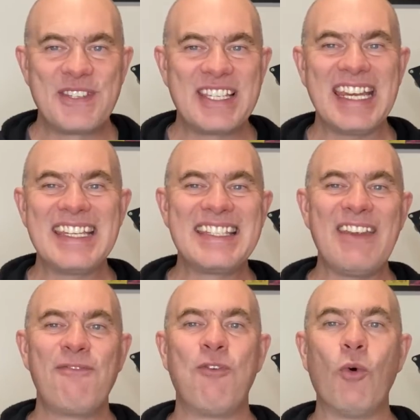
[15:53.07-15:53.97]

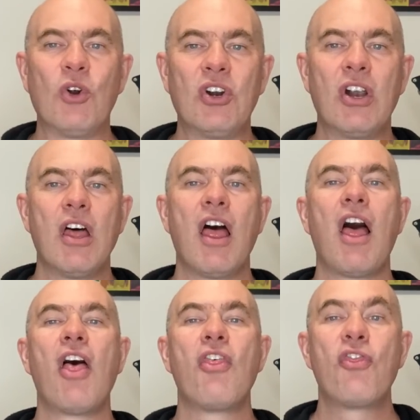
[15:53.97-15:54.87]

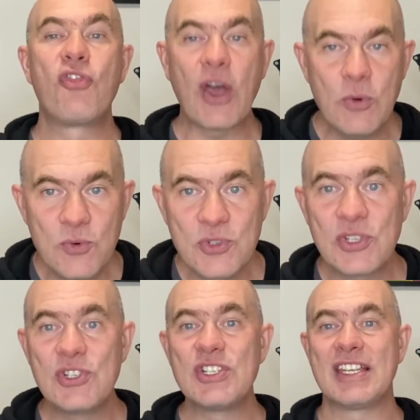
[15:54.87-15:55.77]

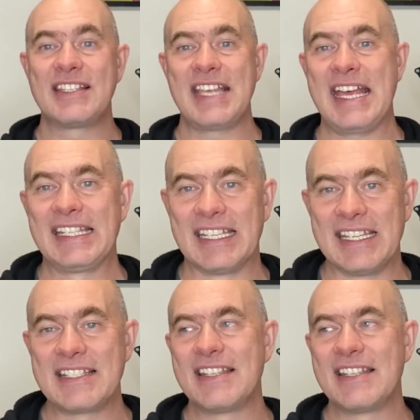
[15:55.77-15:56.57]
64,000 satellites.